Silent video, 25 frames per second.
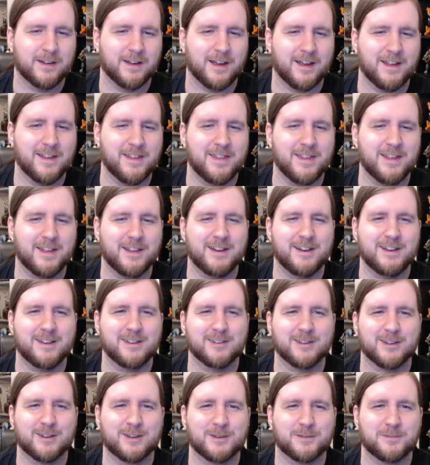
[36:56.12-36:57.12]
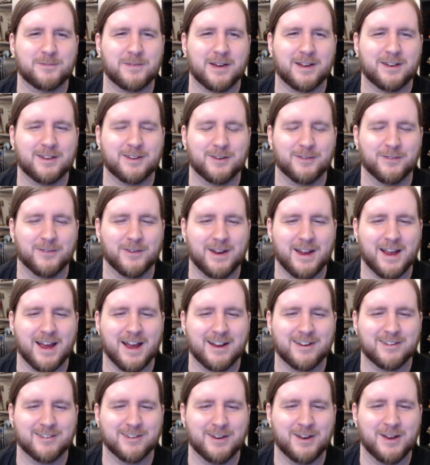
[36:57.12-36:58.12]
And then his expected
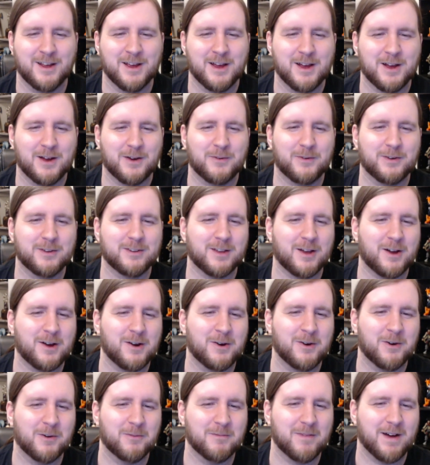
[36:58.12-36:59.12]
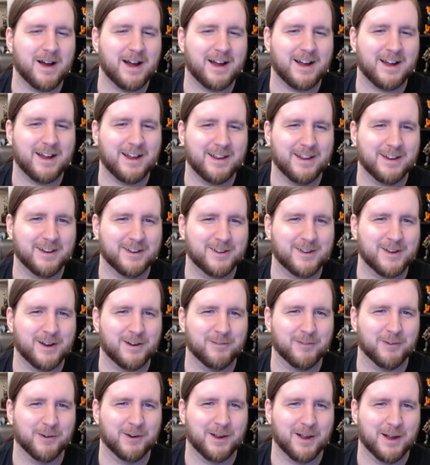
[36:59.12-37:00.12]
reaction was, oh my, and
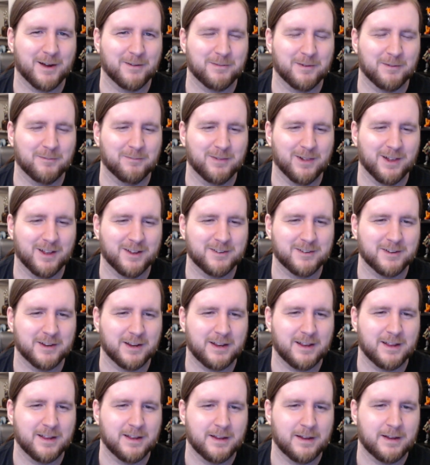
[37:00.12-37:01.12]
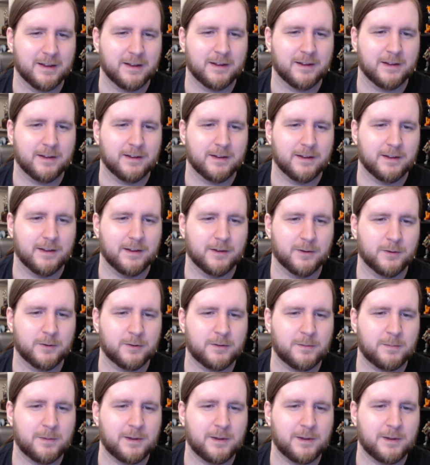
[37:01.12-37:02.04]
covering up and blushing. It was a